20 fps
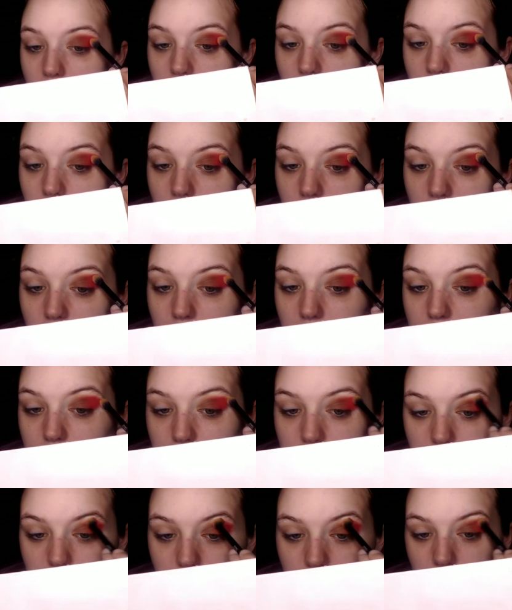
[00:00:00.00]

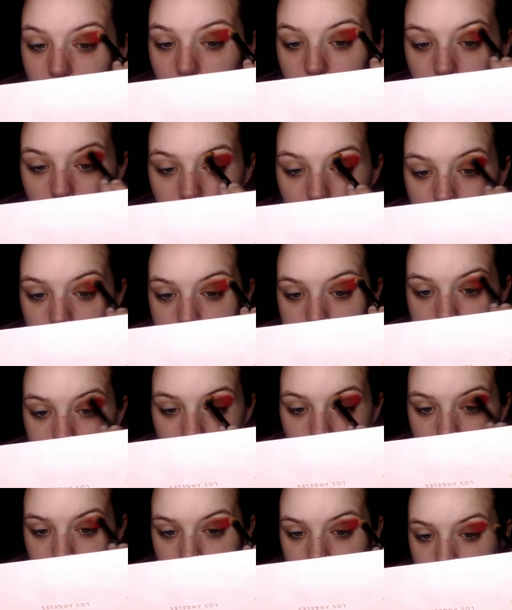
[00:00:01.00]
well, it was
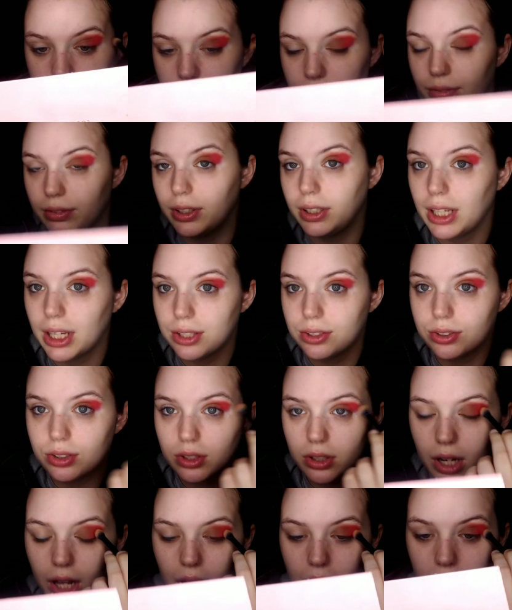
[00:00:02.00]
kind of
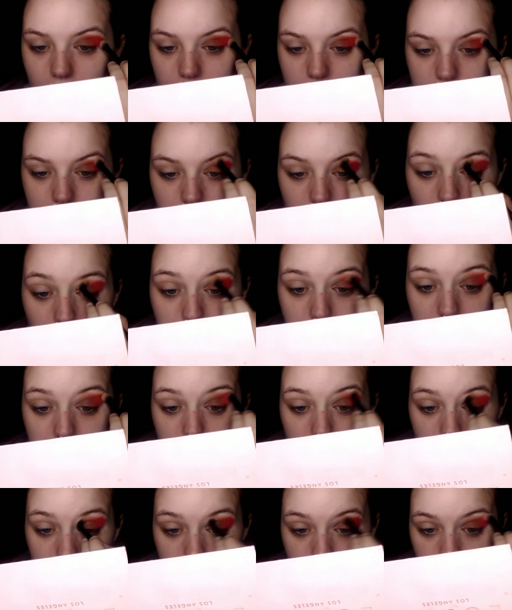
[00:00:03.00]
yesterday because it happened
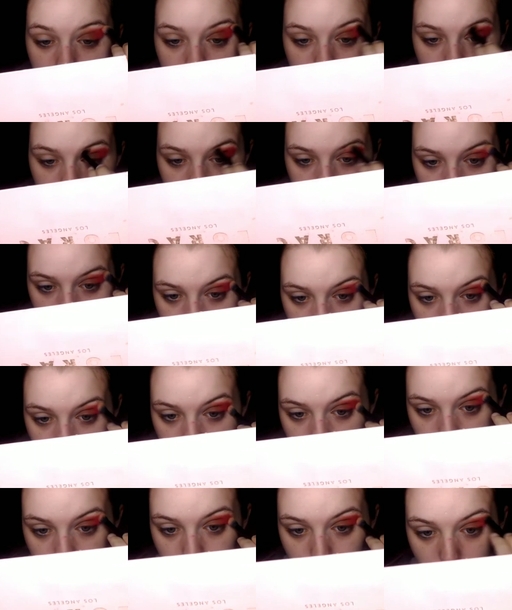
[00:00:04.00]
at like
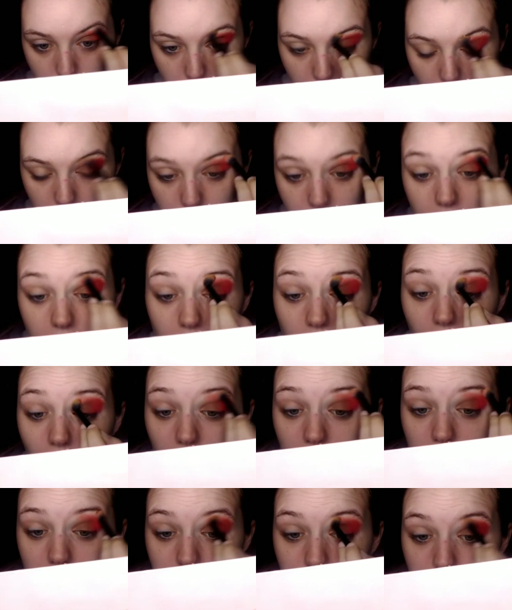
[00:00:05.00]
12
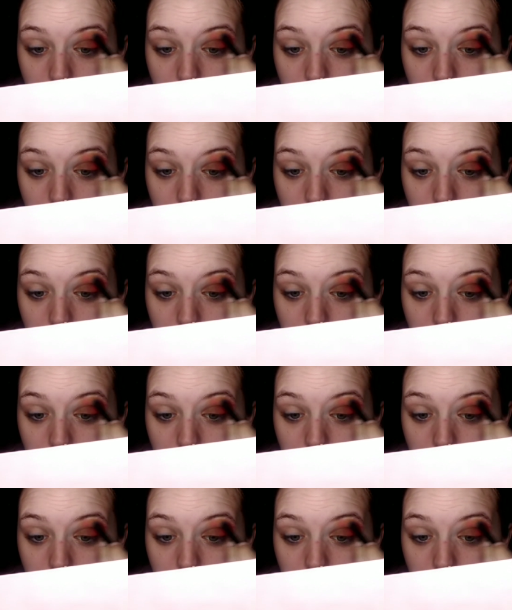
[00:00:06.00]
o'clock in the